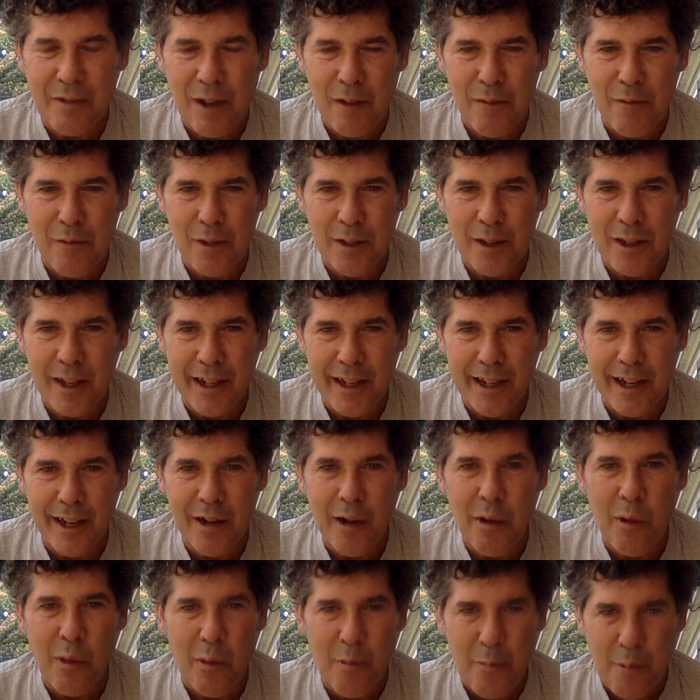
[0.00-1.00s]
I feel like I
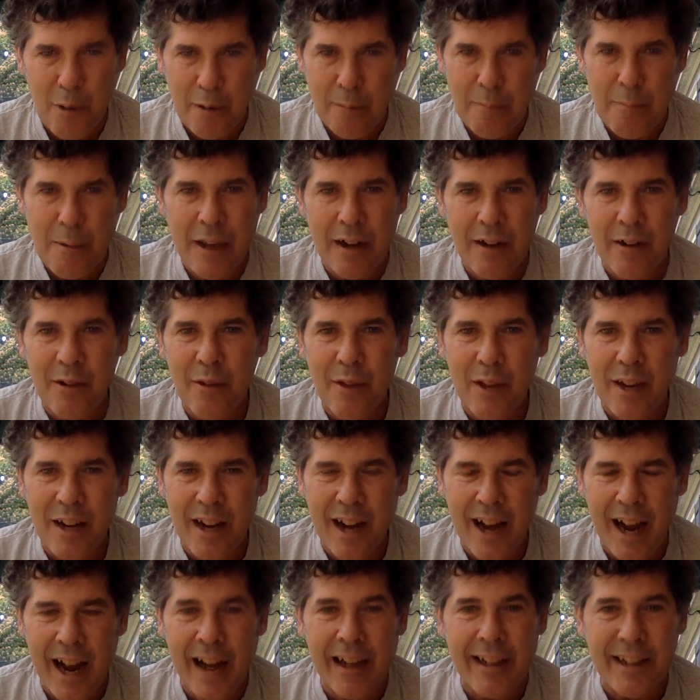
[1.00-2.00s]
know the book better
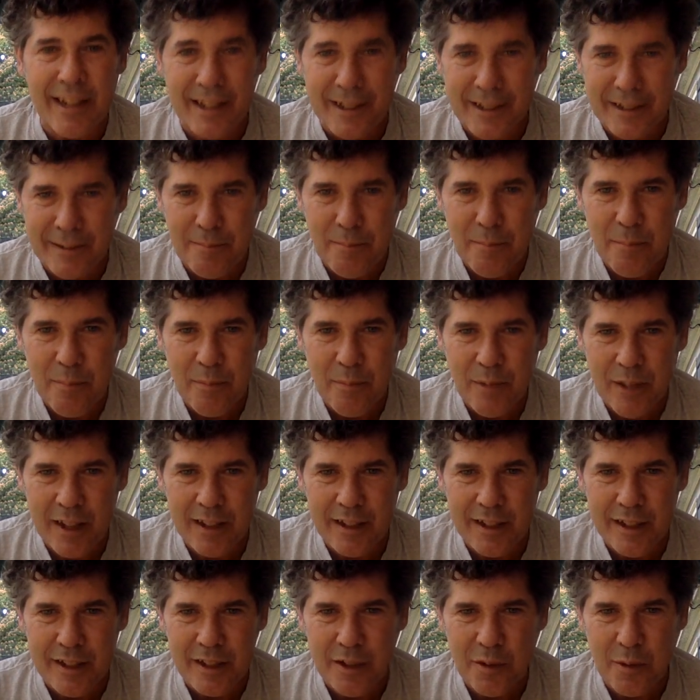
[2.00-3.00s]
than I did,
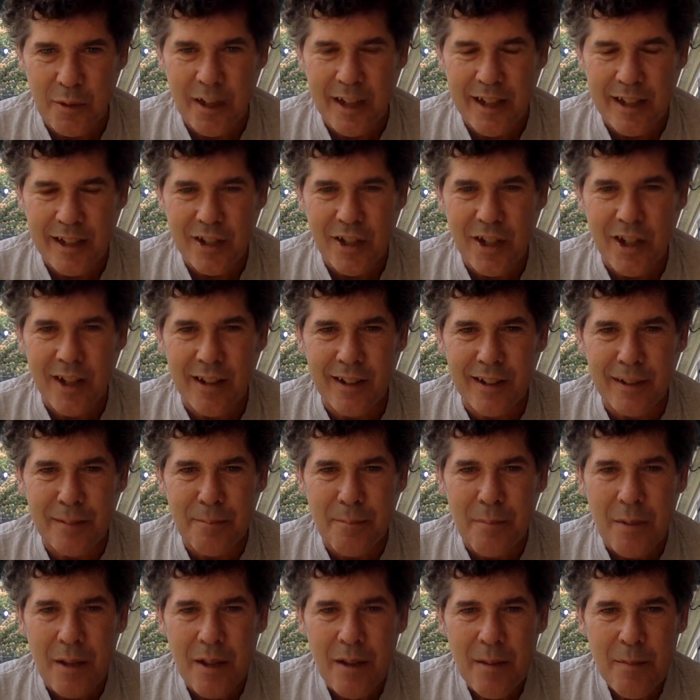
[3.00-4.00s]
at least when I started.
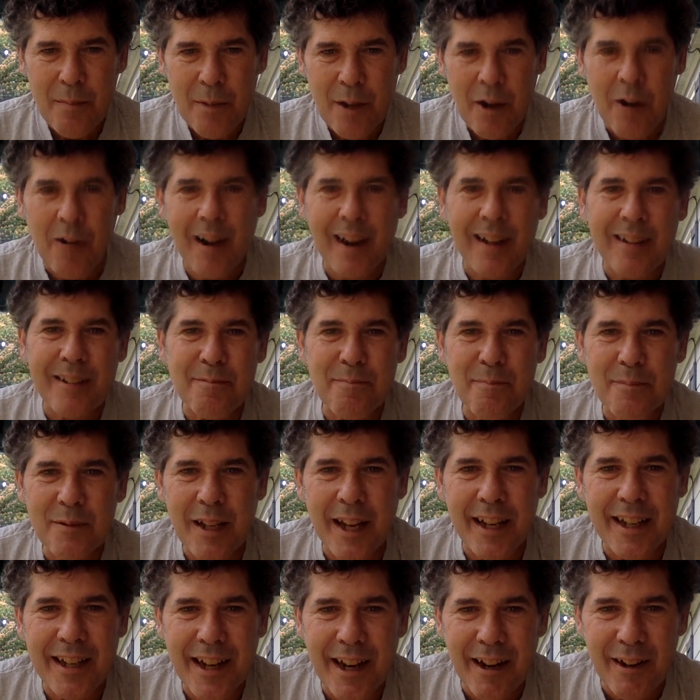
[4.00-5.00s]
All right,
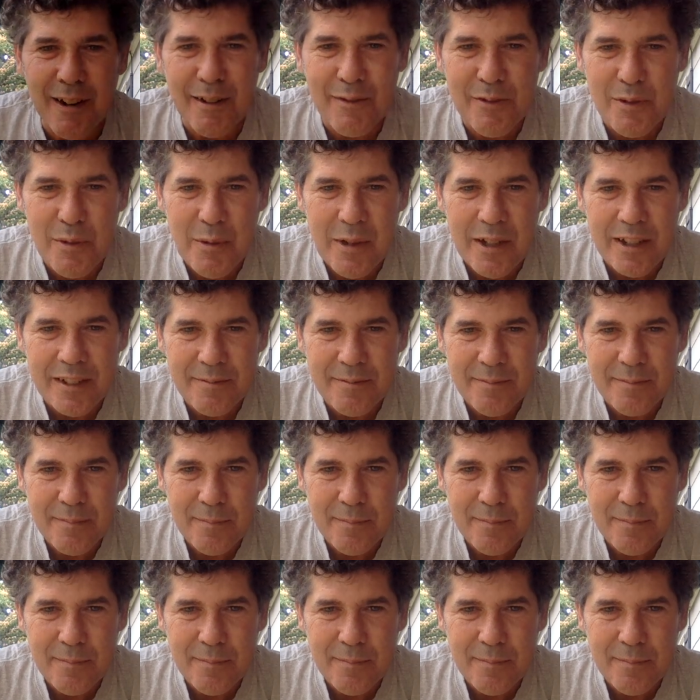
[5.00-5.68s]
take care, everyone.